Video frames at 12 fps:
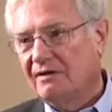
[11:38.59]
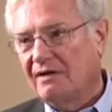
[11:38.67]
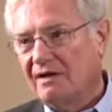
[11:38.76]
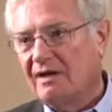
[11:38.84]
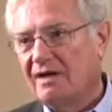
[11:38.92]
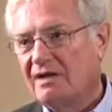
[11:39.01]

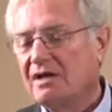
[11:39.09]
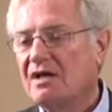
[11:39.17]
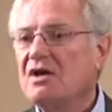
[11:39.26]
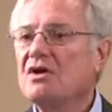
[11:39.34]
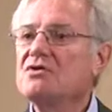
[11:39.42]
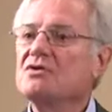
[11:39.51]
All right?
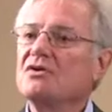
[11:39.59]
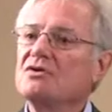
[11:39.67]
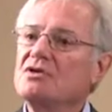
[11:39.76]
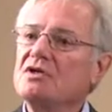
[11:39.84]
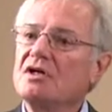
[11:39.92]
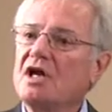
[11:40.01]
So
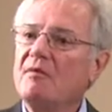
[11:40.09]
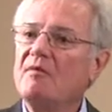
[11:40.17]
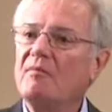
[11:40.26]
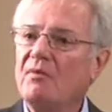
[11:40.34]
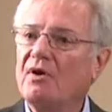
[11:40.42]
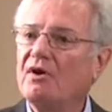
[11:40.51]
there's going to come
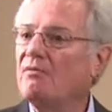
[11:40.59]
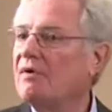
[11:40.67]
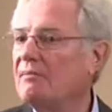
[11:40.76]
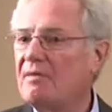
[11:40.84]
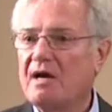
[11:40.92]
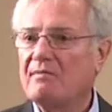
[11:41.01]
a point
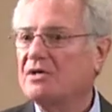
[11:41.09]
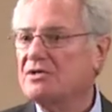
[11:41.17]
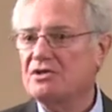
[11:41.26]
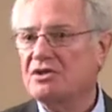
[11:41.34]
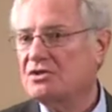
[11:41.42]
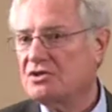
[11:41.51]
where mama
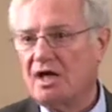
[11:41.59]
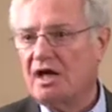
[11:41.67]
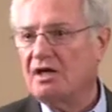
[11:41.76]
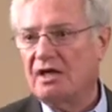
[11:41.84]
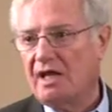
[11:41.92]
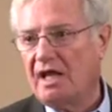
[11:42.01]
is just
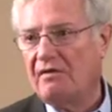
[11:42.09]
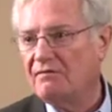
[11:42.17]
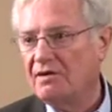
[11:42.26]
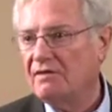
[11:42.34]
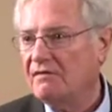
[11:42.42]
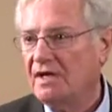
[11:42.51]
not going to
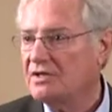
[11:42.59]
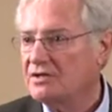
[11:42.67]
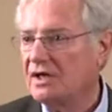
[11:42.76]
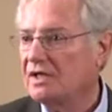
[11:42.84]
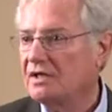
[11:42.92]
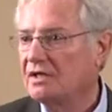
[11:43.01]
have the device
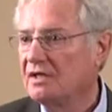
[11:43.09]
on.